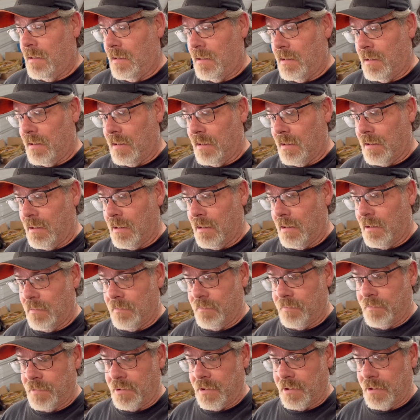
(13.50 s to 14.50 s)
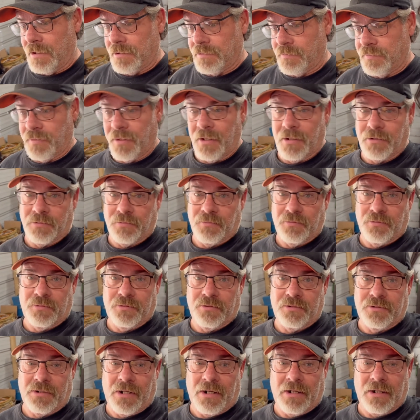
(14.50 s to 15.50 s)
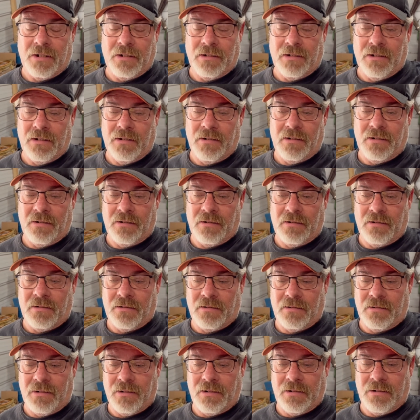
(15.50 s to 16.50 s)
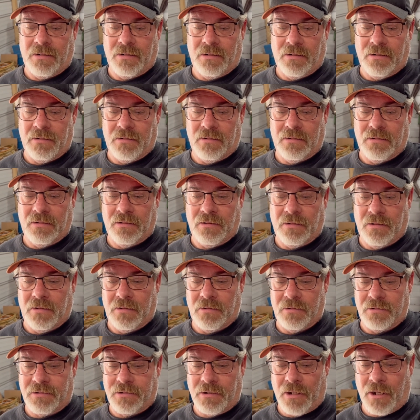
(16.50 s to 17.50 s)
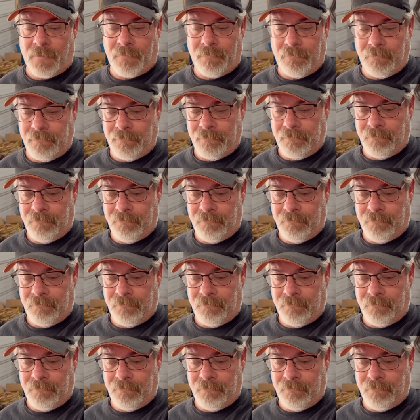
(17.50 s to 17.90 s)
Got some things I'm going to try to get done here in the shop.